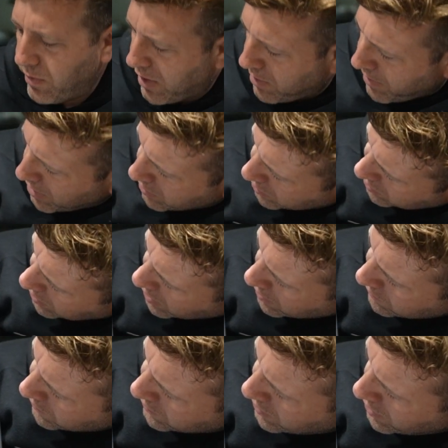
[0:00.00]
away to
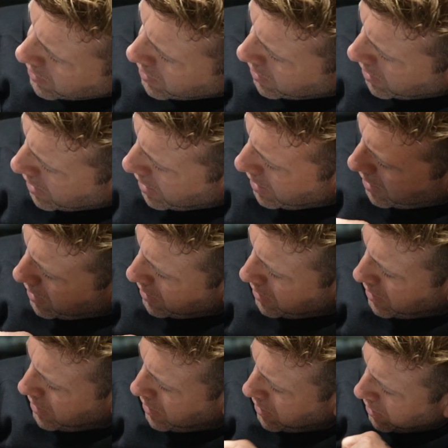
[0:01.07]
Microsoft,
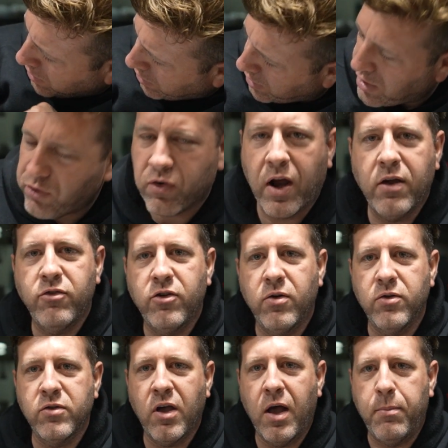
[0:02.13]
and the drive
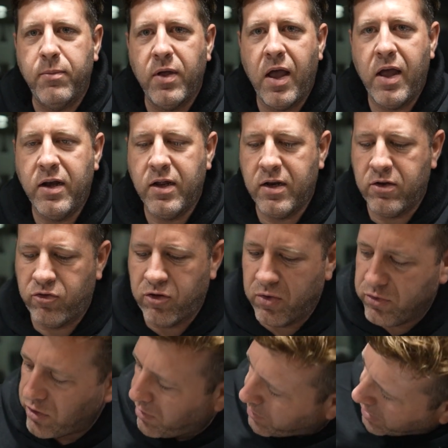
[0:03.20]
shows up, and it
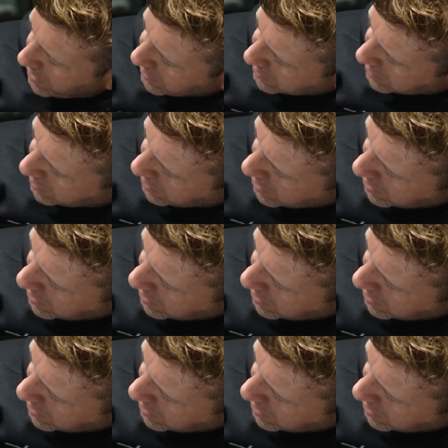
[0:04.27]
shows up as